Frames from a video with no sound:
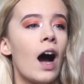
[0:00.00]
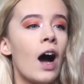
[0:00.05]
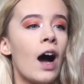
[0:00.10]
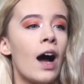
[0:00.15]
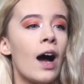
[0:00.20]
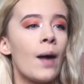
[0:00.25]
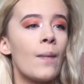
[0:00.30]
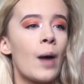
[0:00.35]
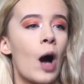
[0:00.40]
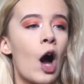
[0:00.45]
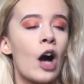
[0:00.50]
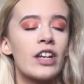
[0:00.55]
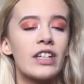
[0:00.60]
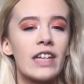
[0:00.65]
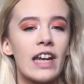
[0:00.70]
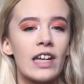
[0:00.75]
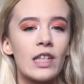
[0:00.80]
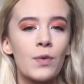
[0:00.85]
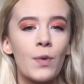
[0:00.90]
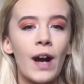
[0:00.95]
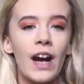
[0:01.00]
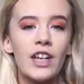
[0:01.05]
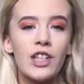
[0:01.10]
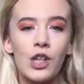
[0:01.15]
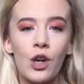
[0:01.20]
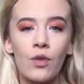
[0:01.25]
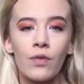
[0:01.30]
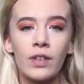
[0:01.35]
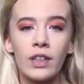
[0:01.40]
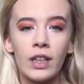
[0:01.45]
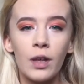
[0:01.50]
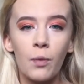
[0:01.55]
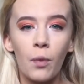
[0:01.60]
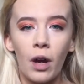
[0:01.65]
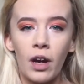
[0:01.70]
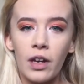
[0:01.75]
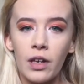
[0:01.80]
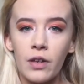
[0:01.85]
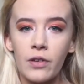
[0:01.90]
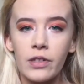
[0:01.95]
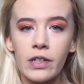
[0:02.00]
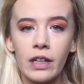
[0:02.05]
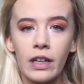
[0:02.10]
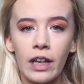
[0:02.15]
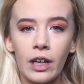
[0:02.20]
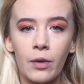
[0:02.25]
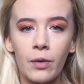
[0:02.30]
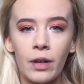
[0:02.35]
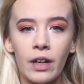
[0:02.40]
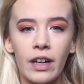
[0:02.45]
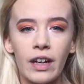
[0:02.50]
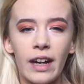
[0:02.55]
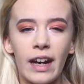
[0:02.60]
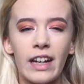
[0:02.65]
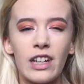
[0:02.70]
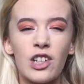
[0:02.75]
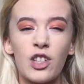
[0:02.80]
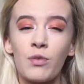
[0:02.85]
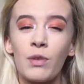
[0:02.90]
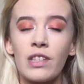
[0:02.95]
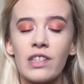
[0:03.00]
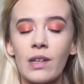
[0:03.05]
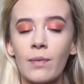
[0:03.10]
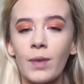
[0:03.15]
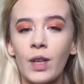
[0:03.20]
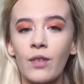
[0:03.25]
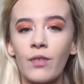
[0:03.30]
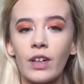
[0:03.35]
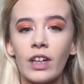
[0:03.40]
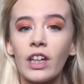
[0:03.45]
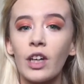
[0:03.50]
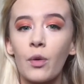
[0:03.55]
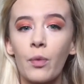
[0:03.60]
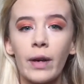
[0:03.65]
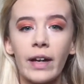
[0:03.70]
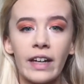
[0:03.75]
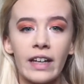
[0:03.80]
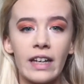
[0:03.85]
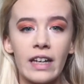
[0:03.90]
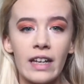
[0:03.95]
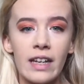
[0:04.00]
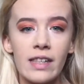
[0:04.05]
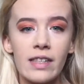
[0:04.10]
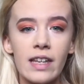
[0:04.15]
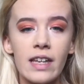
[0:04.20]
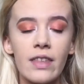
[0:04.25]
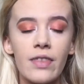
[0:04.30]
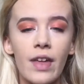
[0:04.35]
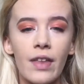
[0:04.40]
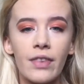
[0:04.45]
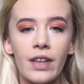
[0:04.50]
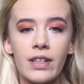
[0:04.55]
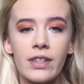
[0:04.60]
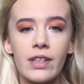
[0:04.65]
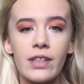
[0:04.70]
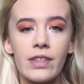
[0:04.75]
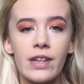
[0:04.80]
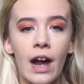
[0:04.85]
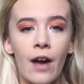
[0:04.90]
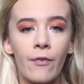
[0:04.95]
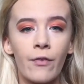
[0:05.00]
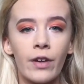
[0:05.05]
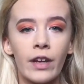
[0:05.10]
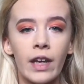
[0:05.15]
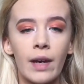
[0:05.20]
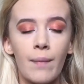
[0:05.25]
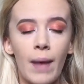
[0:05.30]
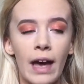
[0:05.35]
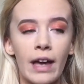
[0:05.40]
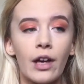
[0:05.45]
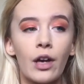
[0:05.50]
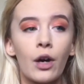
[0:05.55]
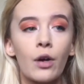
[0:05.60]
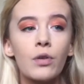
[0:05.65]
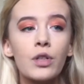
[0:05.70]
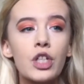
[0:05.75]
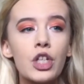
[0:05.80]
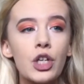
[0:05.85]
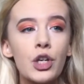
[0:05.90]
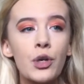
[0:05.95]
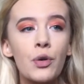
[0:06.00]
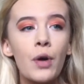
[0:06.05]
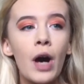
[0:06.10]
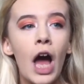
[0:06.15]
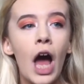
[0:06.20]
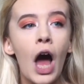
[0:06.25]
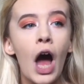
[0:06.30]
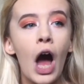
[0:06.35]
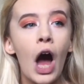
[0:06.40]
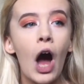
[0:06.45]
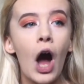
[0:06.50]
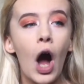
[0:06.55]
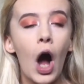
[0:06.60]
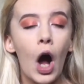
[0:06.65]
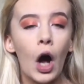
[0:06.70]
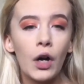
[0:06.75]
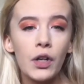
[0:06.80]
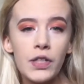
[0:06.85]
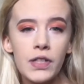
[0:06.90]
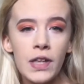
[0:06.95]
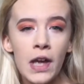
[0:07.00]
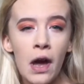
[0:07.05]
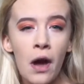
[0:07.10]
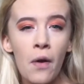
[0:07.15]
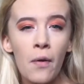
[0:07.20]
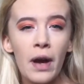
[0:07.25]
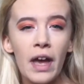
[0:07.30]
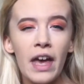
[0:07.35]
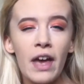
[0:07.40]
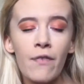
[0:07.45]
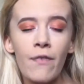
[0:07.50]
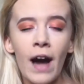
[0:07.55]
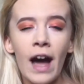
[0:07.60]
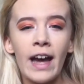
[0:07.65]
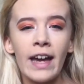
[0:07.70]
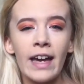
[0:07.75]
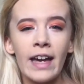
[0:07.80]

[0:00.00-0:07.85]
On days where I don't really want to use a liquid and I just want something really quick and easy, then this is definitely my go-to. Also, if I